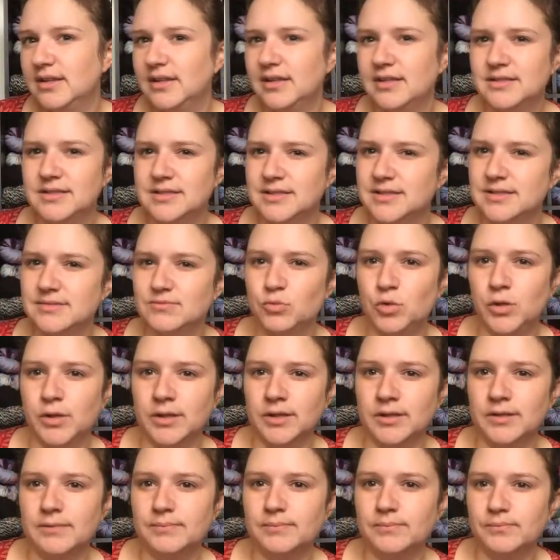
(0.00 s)
That's
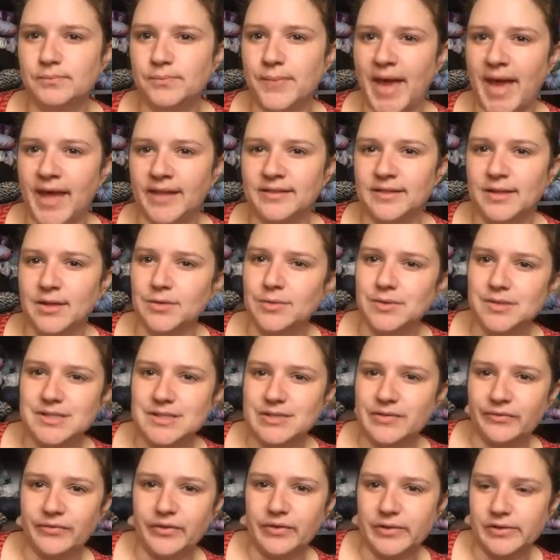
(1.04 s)
really bad though,
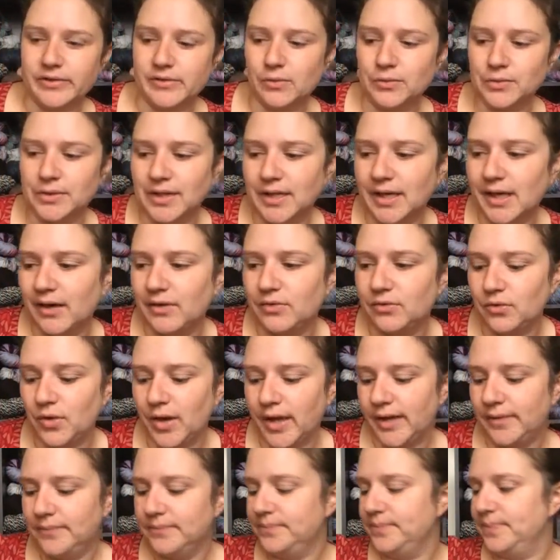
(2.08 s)
because it's only
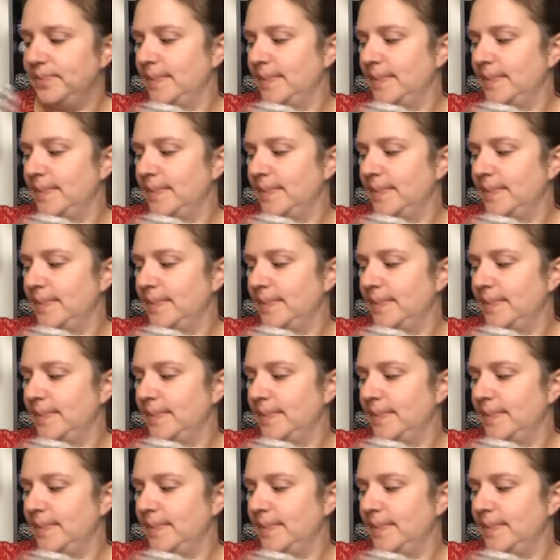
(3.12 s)
halfway.